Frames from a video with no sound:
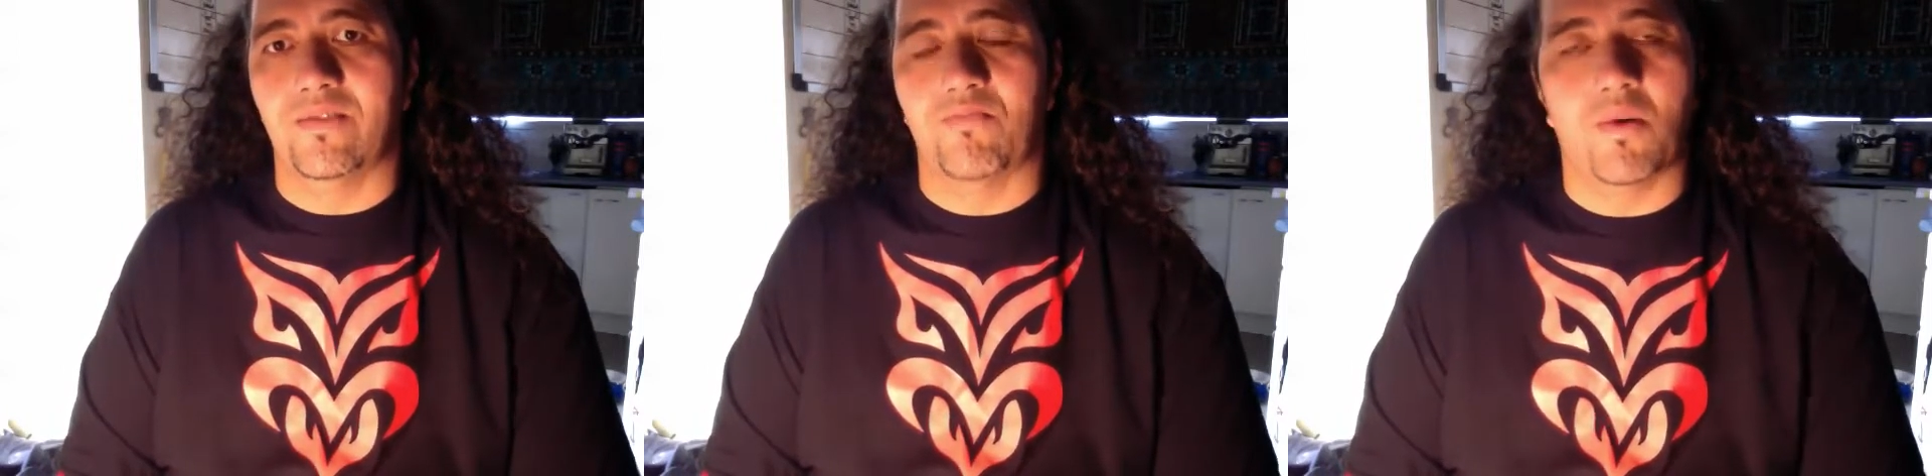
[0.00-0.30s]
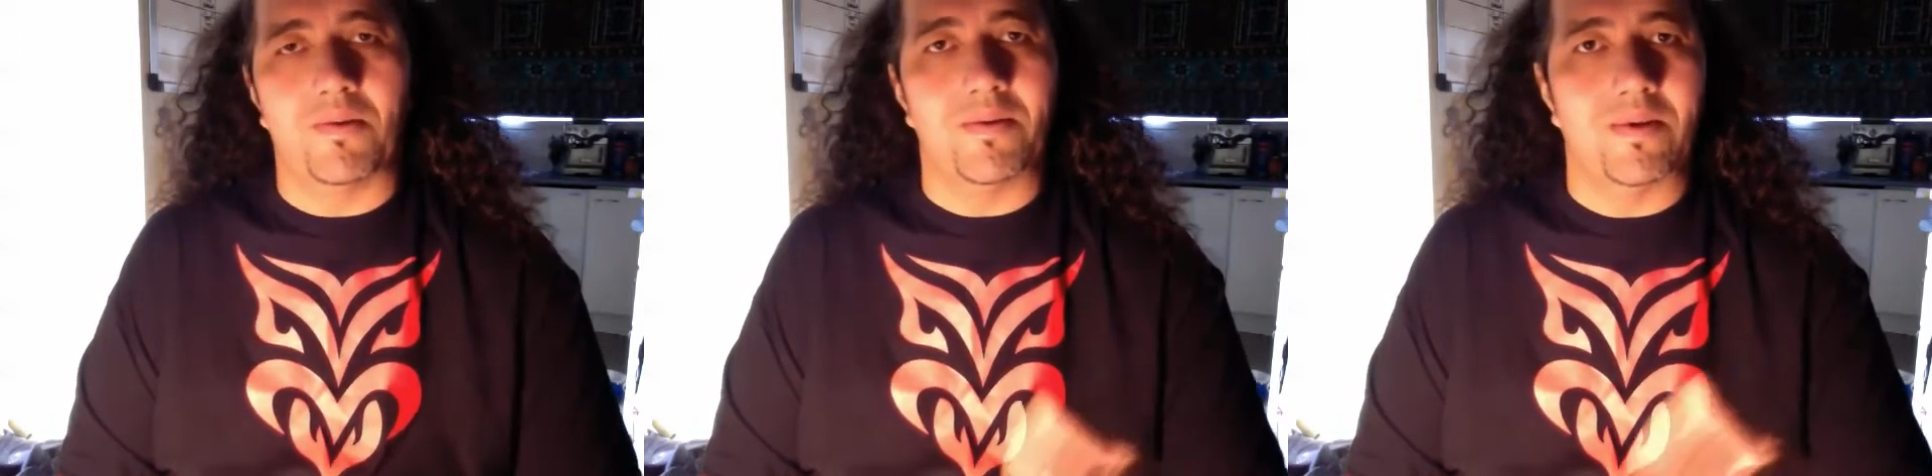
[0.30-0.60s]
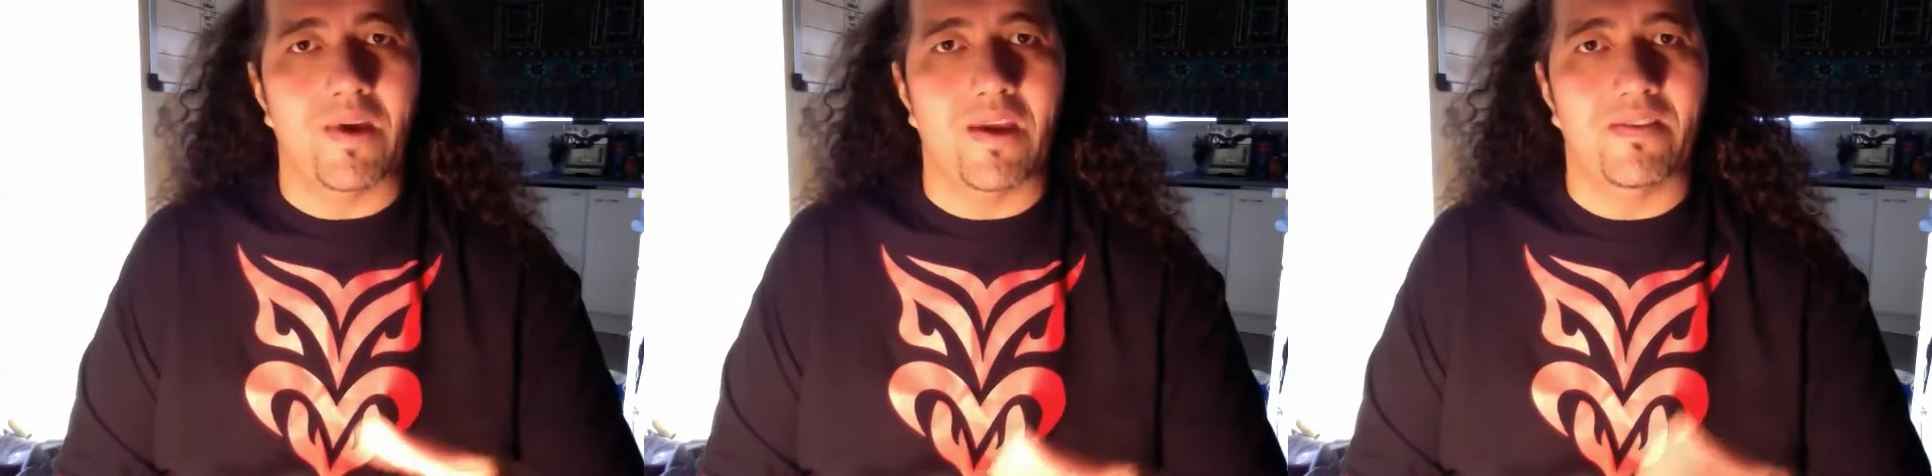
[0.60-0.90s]
probably
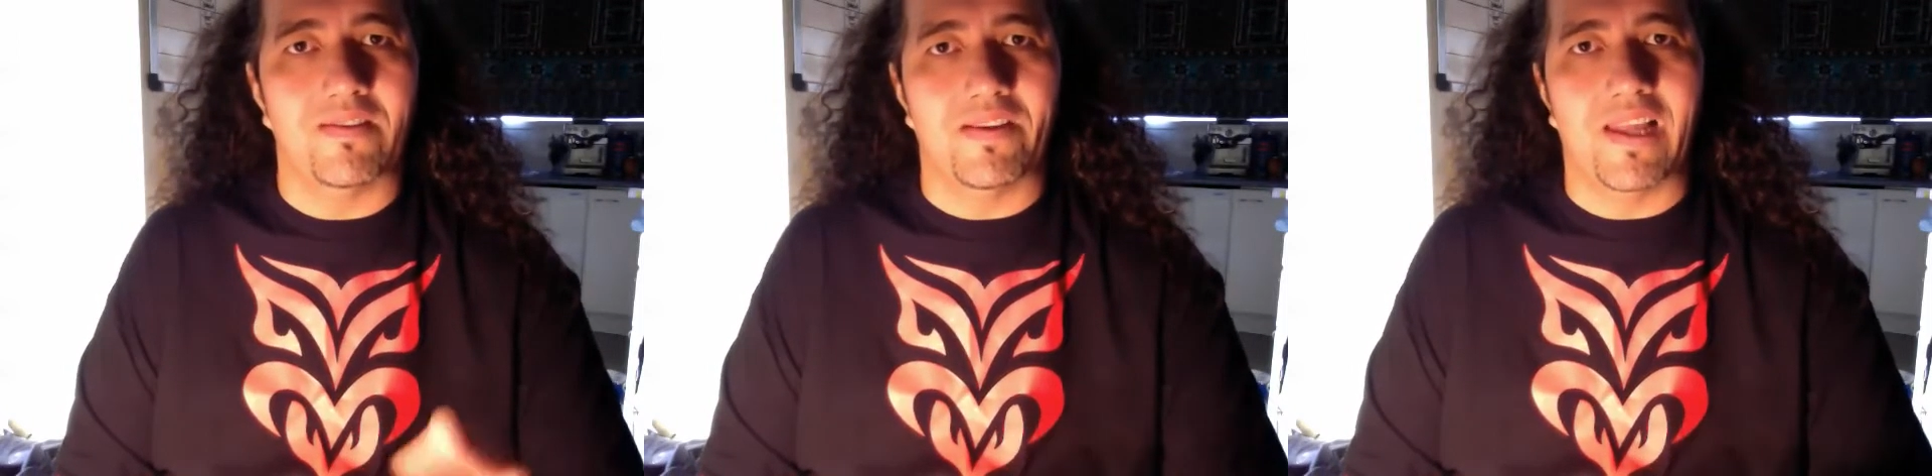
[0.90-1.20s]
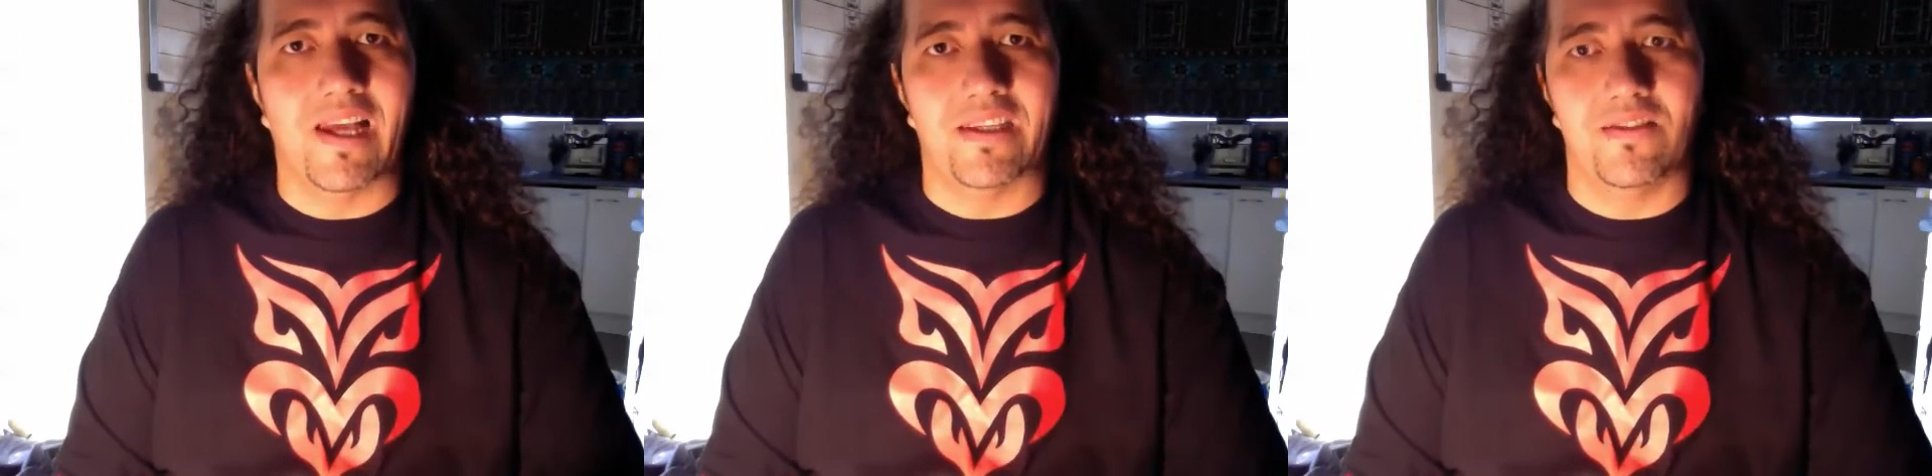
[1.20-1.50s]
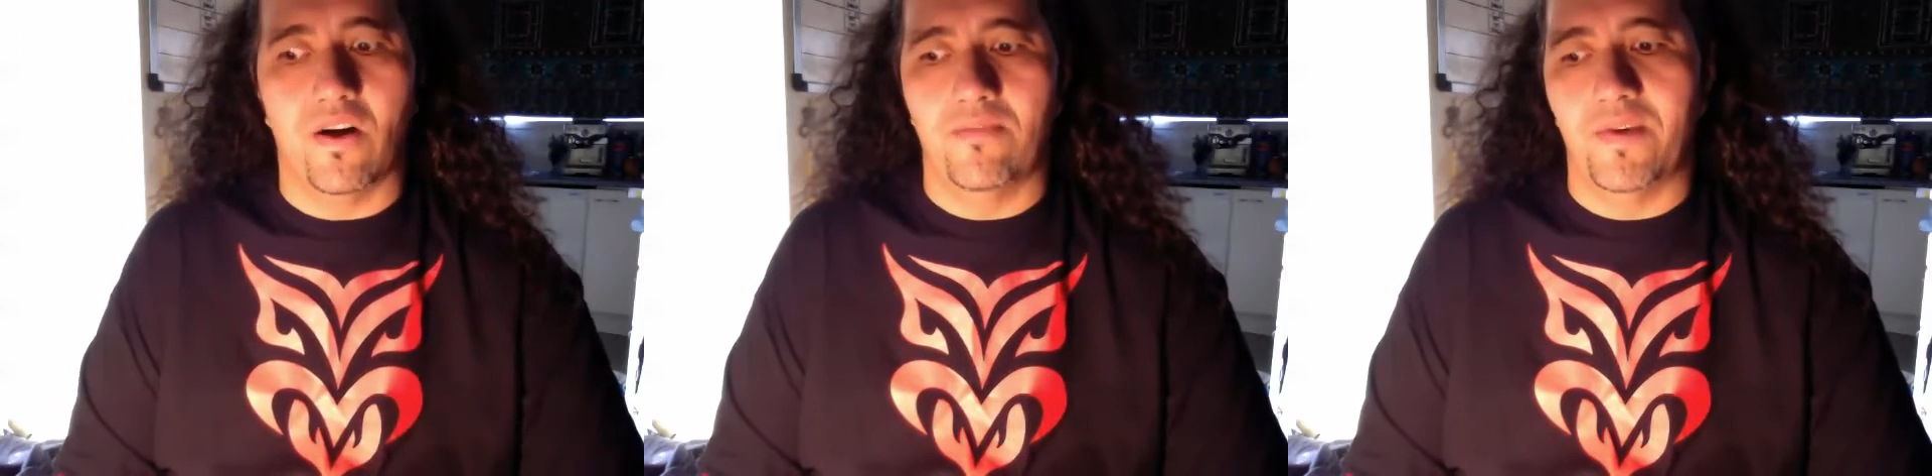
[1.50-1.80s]
around the last 9